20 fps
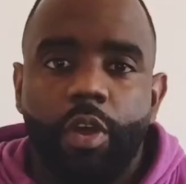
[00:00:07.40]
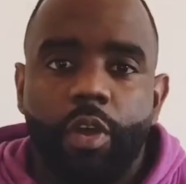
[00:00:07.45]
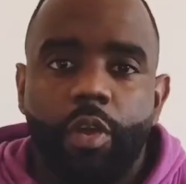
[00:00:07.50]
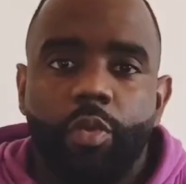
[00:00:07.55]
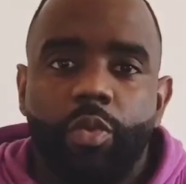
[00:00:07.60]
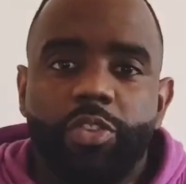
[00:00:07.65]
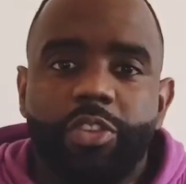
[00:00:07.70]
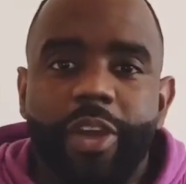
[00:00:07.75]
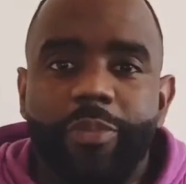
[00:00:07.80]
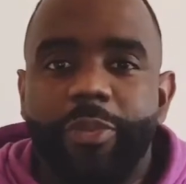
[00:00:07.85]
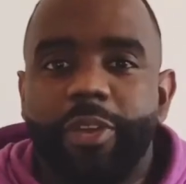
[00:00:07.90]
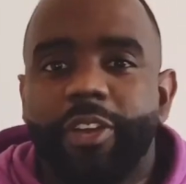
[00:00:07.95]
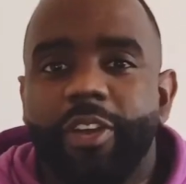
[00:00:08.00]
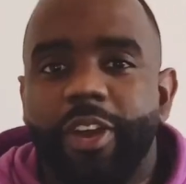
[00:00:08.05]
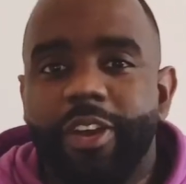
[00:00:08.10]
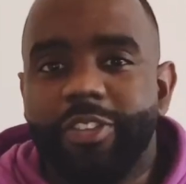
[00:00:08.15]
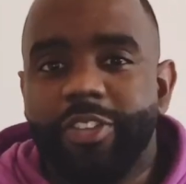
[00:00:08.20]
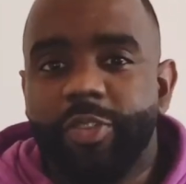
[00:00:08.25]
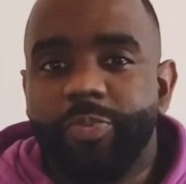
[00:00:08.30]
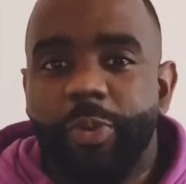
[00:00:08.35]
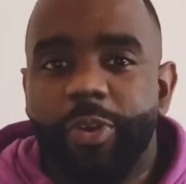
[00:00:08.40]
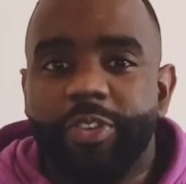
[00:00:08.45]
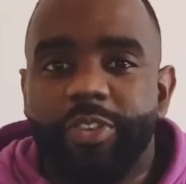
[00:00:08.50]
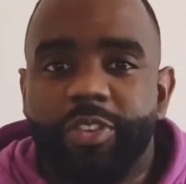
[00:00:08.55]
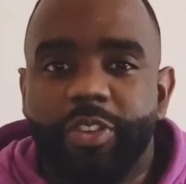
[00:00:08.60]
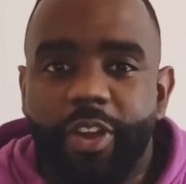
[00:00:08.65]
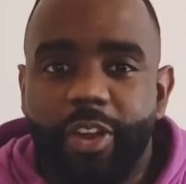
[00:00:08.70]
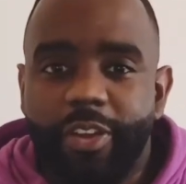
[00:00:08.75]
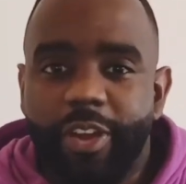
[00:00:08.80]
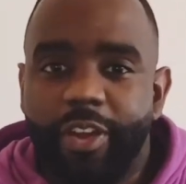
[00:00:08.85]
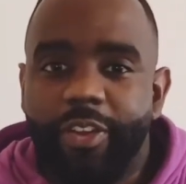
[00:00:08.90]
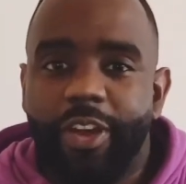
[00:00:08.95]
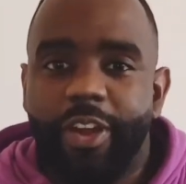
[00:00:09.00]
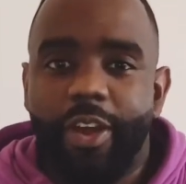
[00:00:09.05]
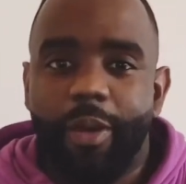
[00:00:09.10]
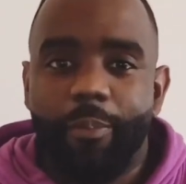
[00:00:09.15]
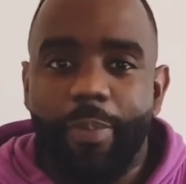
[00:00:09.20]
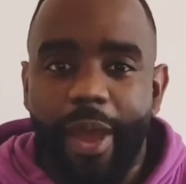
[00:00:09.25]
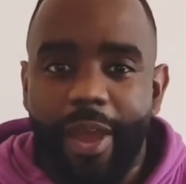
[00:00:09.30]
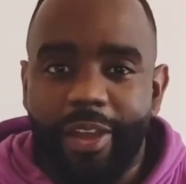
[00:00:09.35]
What's happening, guys? It's Boxing Lowdown, and
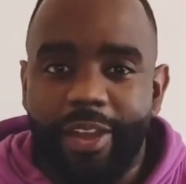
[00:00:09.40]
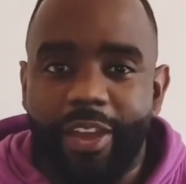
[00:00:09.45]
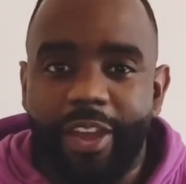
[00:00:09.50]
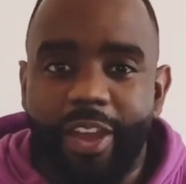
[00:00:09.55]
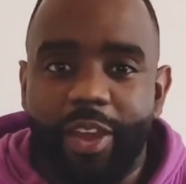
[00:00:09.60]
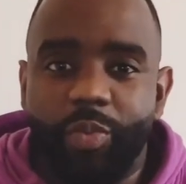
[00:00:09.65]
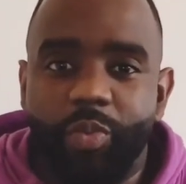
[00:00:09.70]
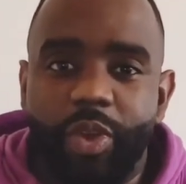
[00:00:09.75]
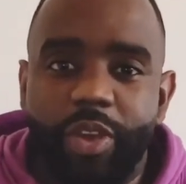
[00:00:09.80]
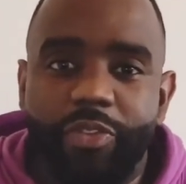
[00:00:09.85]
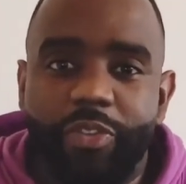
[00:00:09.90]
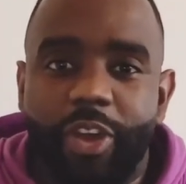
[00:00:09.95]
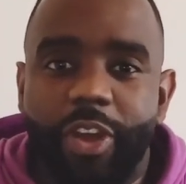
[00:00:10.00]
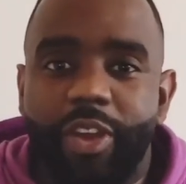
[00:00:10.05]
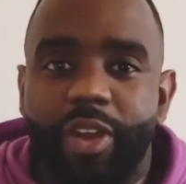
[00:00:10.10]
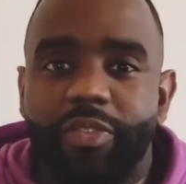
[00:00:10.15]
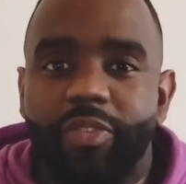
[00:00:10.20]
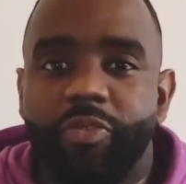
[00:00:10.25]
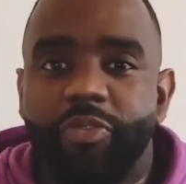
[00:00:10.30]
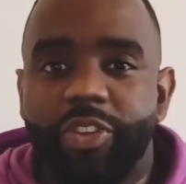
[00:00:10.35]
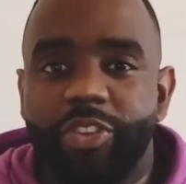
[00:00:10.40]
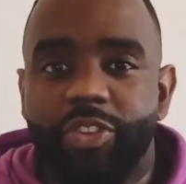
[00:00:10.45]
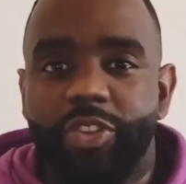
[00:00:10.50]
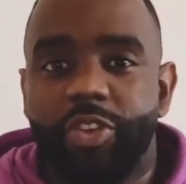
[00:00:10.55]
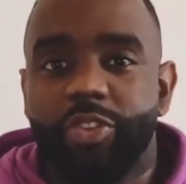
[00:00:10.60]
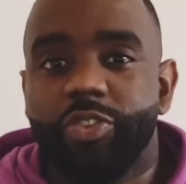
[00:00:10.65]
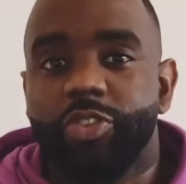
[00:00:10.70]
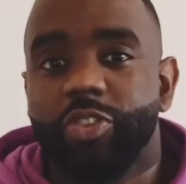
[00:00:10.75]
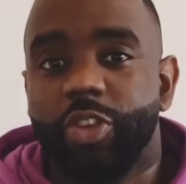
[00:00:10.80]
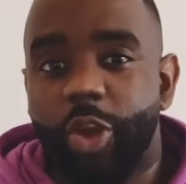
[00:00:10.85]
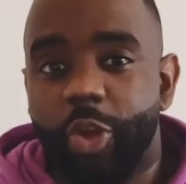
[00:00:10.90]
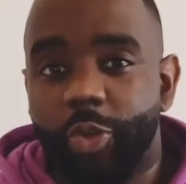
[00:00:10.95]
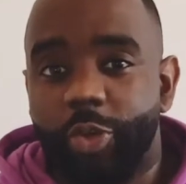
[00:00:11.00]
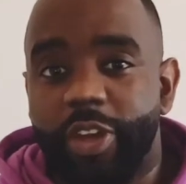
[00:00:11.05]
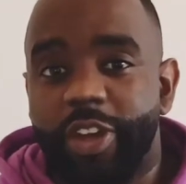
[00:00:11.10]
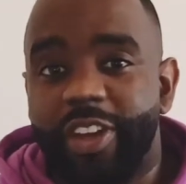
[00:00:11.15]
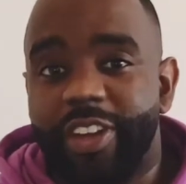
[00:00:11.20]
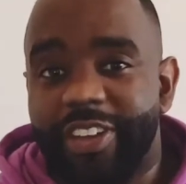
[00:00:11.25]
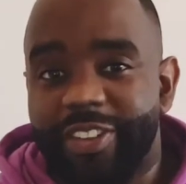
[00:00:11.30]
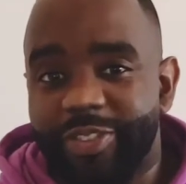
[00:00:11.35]
I'm back here with another video. So it
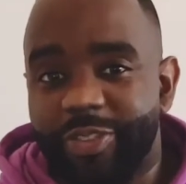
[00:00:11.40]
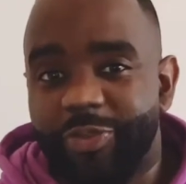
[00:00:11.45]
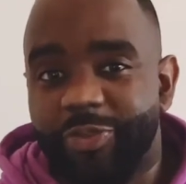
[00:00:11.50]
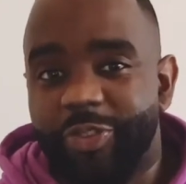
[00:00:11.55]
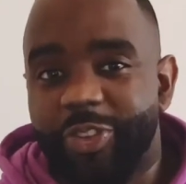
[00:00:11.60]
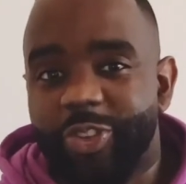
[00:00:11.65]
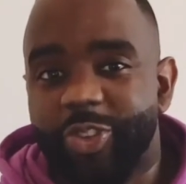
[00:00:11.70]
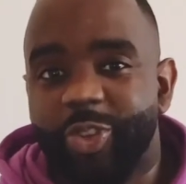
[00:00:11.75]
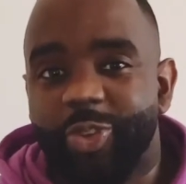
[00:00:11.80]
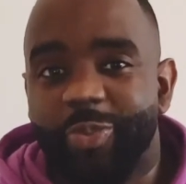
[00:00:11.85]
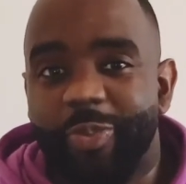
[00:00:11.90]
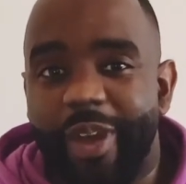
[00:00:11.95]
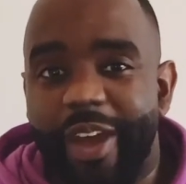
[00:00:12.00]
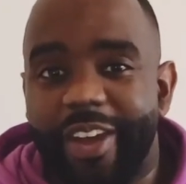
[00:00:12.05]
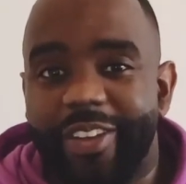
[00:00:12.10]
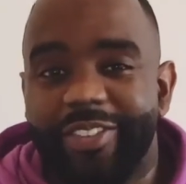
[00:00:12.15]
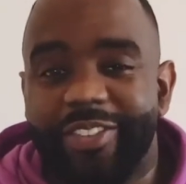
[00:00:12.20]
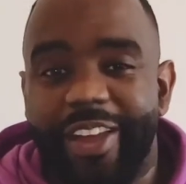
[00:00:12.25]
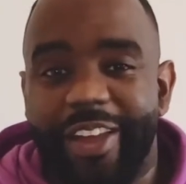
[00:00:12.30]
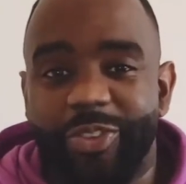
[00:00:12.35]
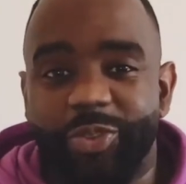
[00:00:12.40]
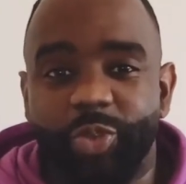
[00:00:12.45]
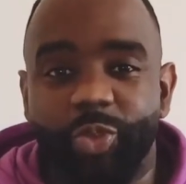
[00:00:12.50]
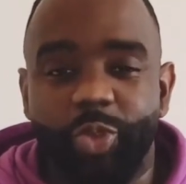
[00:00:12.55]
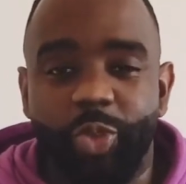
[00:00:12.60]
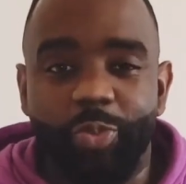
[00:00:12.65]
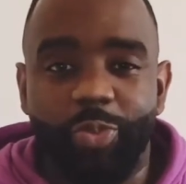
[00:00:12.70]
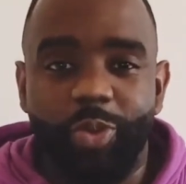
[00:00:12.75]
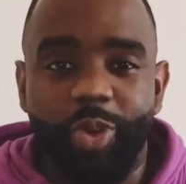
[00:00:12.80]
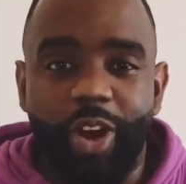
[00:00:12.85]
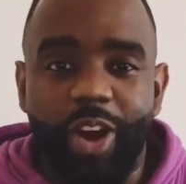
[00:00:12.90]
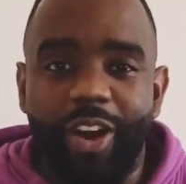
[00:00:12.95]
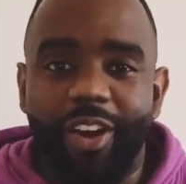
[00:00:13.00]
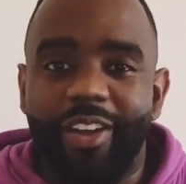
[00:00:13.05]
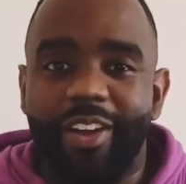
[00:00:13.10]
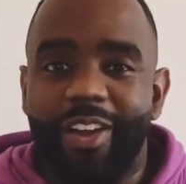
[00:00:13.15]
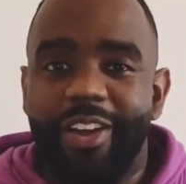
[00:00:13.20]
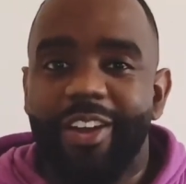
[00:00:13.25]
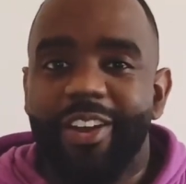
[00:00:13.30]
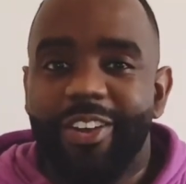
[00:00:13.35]
is official, man. Daniel
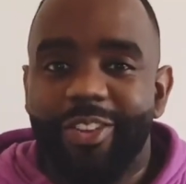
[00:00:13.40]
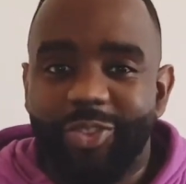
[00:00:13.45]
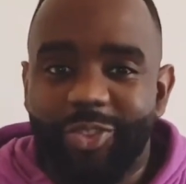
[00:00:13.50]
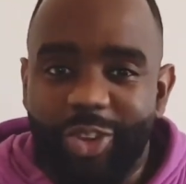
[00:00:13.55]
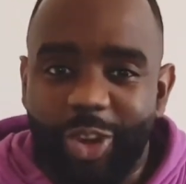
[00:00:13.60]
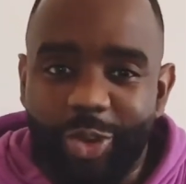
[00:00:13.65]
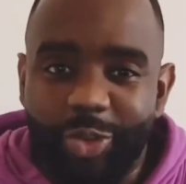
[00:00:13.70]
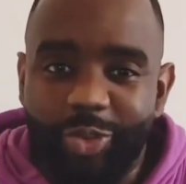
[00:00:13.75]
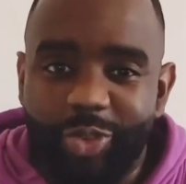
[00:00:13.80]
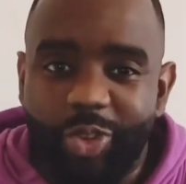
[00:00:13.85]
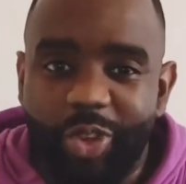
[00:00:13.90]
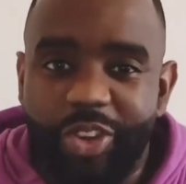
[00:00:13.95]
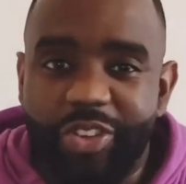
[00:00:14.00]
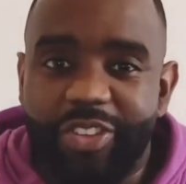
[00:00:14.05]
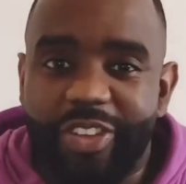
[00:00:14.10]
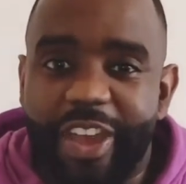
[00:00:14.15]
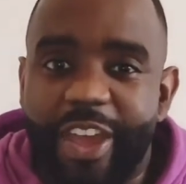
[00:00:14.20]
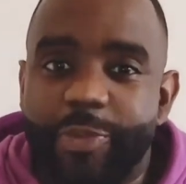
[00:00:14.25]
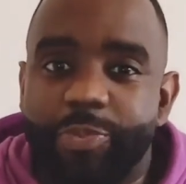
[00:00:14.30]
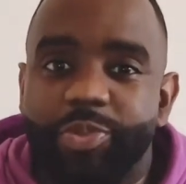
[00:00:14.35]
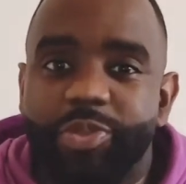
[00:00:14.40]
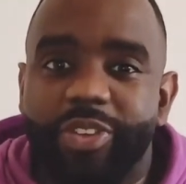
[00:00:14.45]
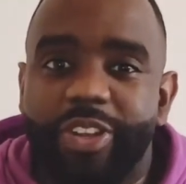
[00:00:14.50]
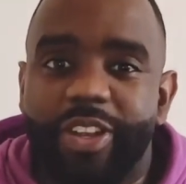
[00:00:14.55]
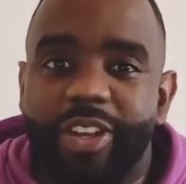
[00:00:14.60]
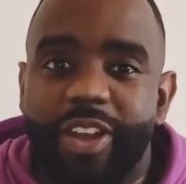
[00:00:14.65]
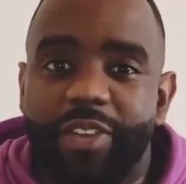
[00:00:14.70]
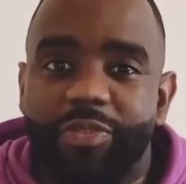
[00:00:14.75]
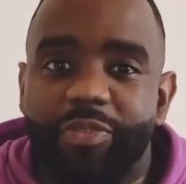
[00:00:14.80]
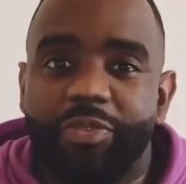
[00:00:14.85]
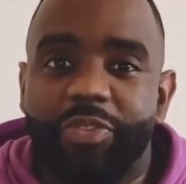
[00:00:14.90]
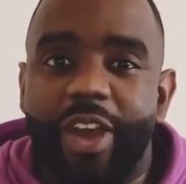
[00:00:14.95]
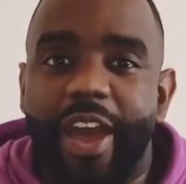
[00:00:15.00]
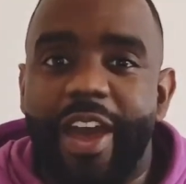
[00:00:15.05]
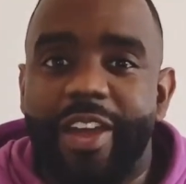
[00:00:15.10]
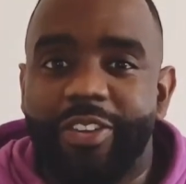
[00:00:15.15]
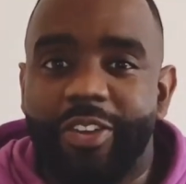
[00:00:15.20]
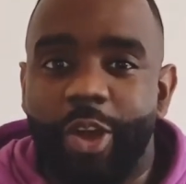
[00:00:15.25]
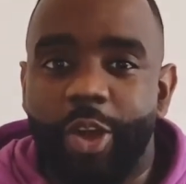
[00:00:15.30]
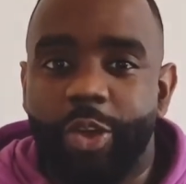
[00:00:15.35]
Dubois, Joe Joyce, April the 11th
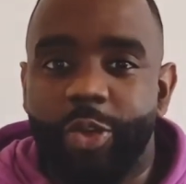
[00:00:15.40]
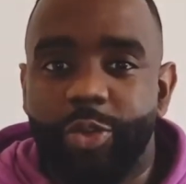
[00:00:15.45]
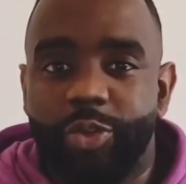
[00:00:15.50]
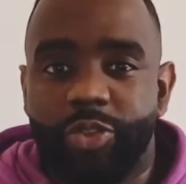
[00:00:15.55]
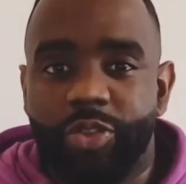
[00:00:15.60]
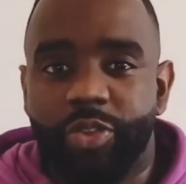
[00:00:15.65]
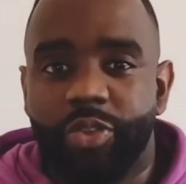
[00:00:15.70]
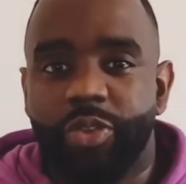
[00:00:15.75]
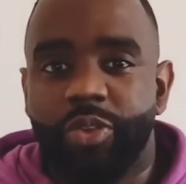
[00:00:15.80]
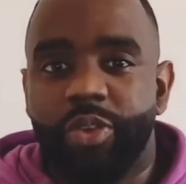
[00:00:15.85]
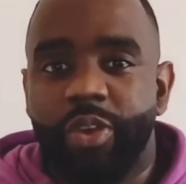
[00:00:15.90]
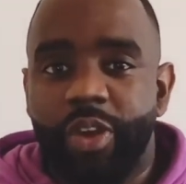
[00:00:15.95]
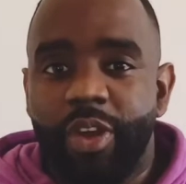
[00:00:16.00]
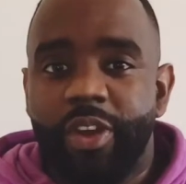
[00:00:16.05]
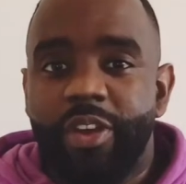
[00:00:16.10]
at the O2.